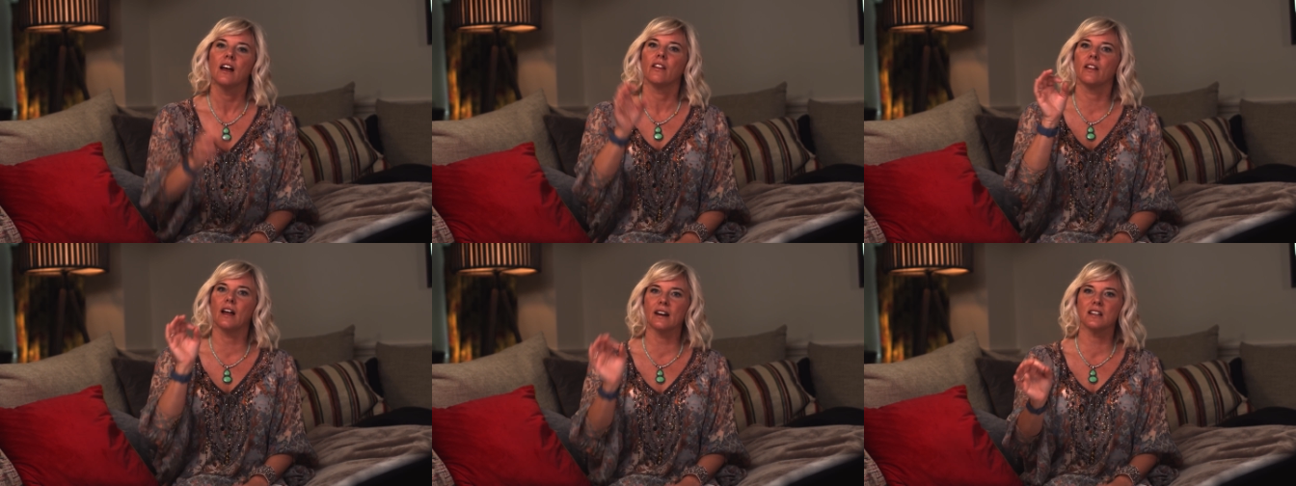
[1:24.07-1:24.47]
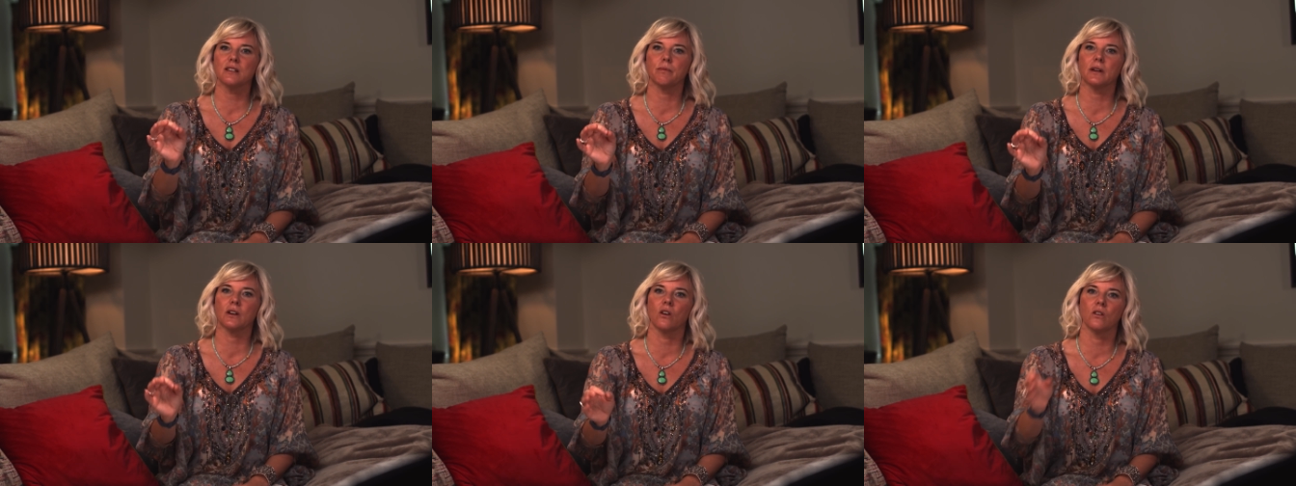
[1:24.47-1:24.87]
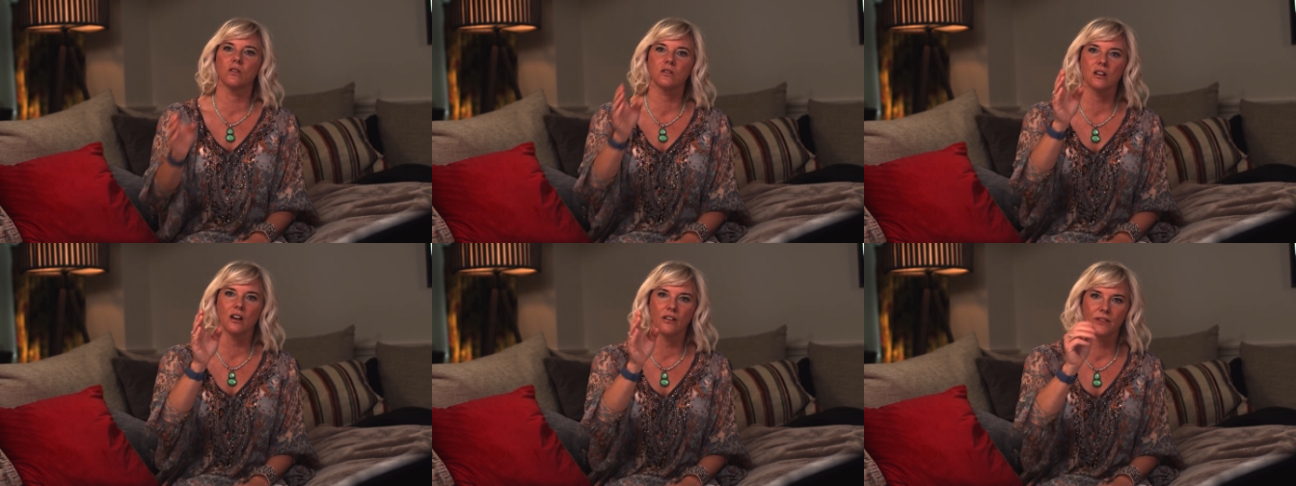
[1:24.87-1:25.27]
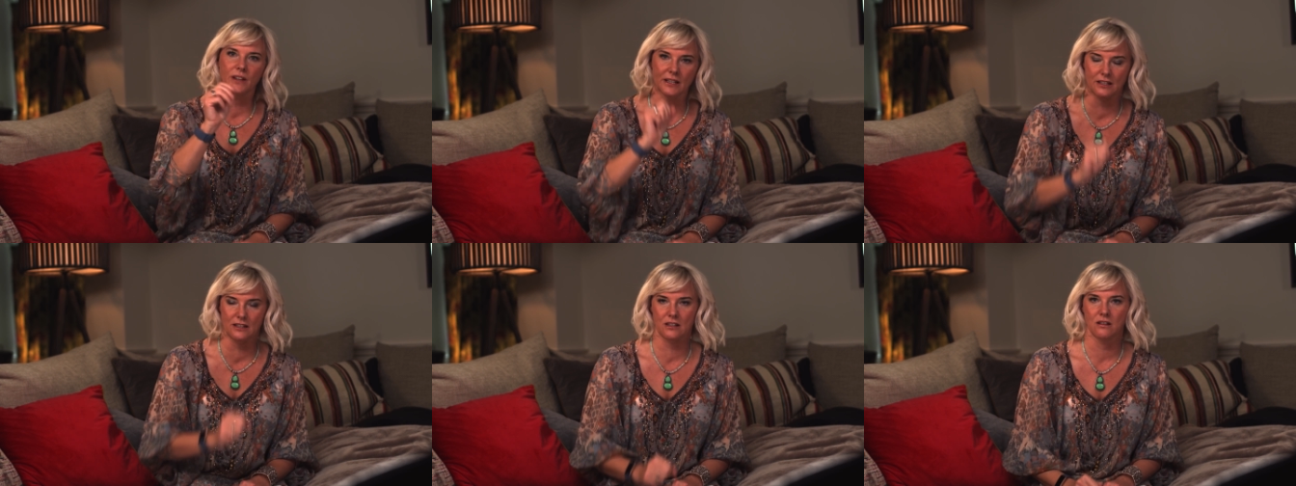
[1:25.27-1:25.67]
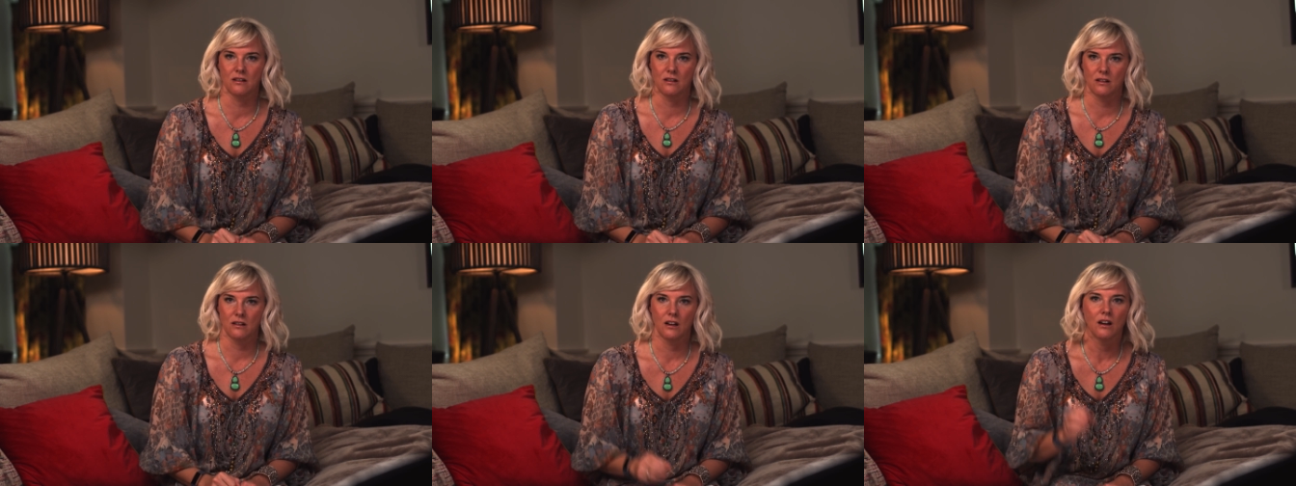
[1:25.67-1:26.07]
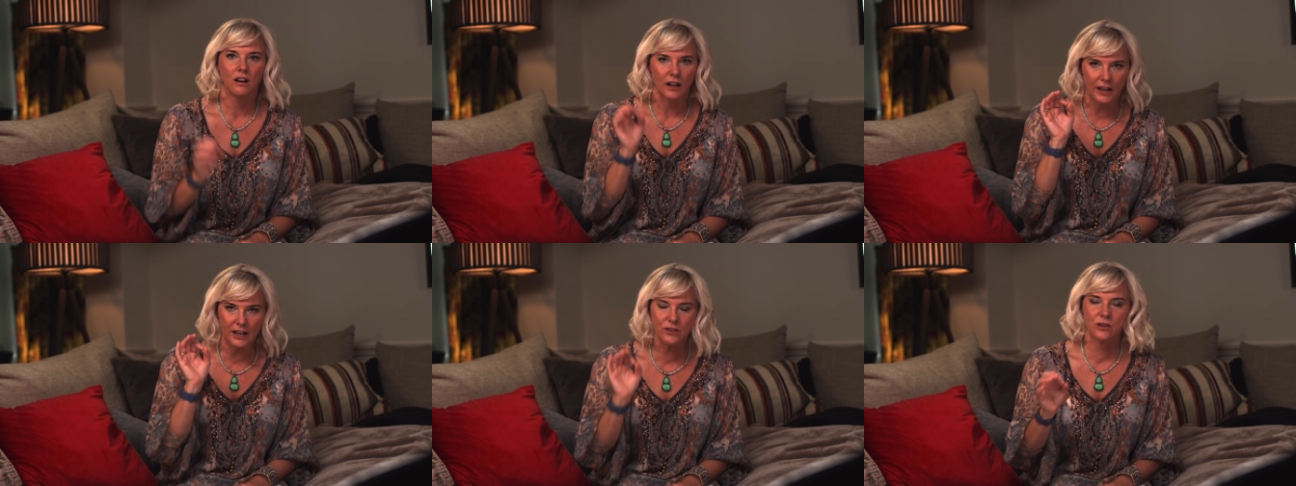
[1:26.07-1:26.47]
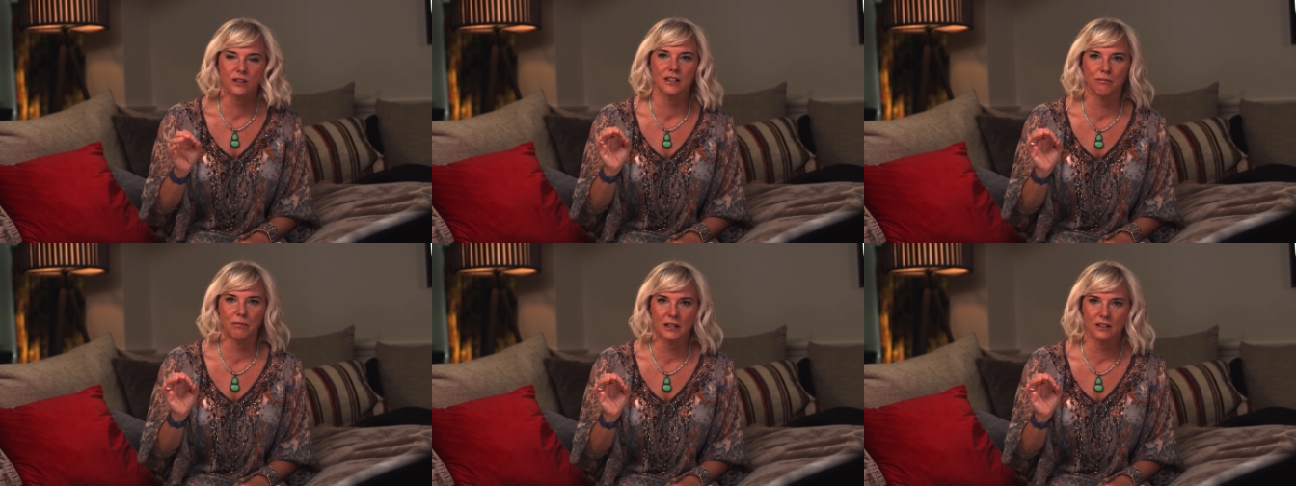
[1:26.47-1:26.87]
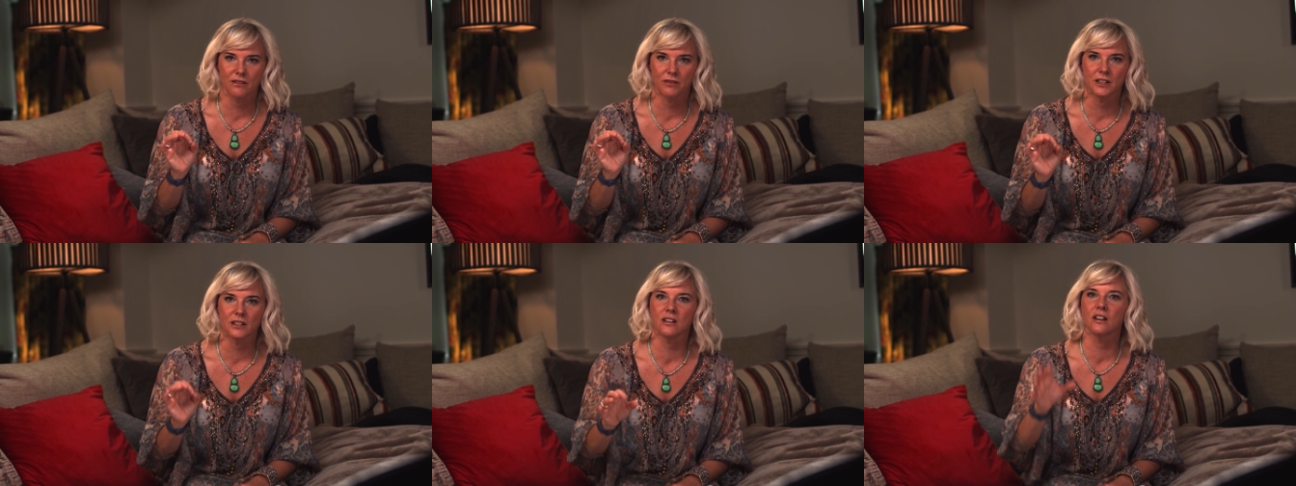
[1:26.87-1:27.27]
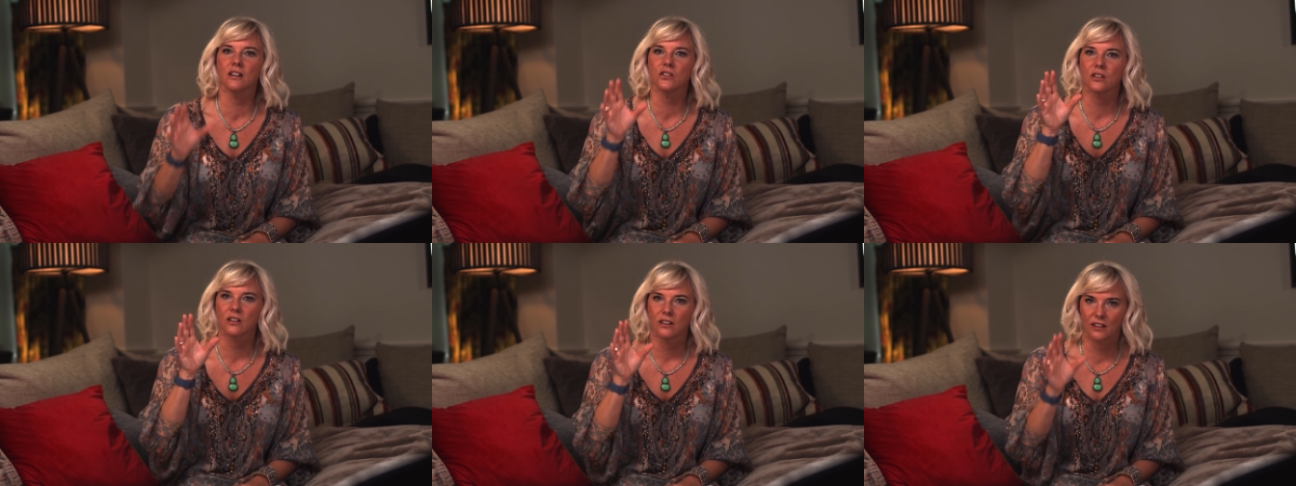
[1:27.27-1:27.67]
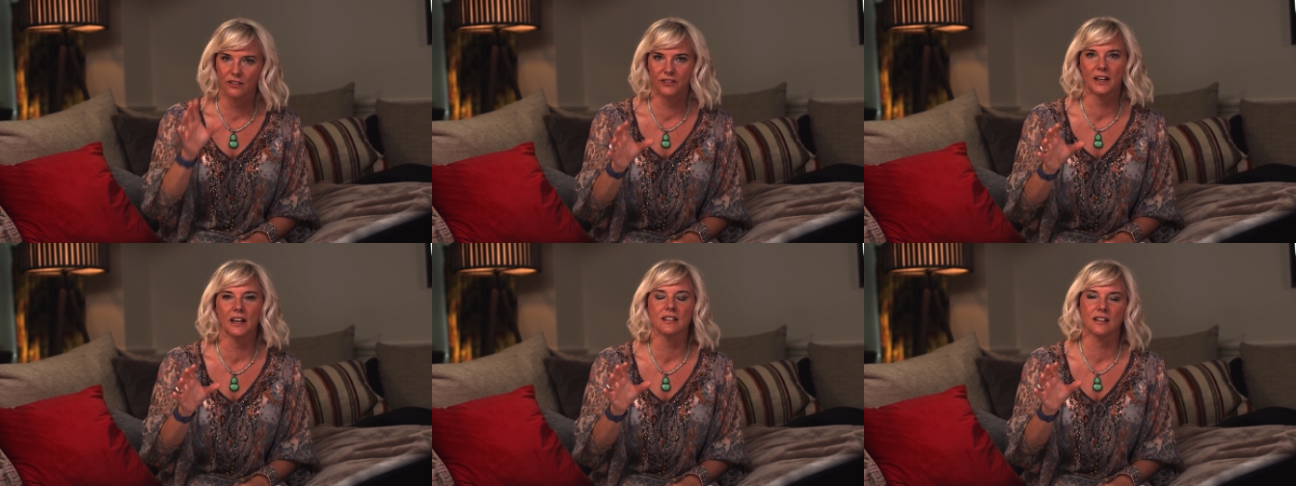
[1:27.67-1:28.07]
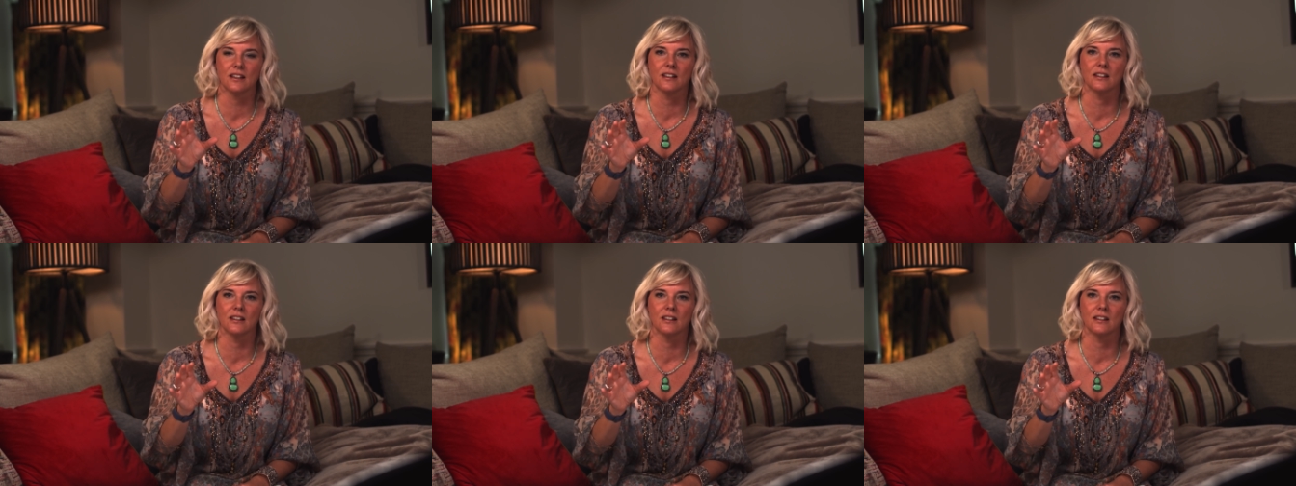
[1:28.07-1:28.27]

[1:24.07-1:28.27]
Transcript: That is because of this interesting piece of research, the forgetting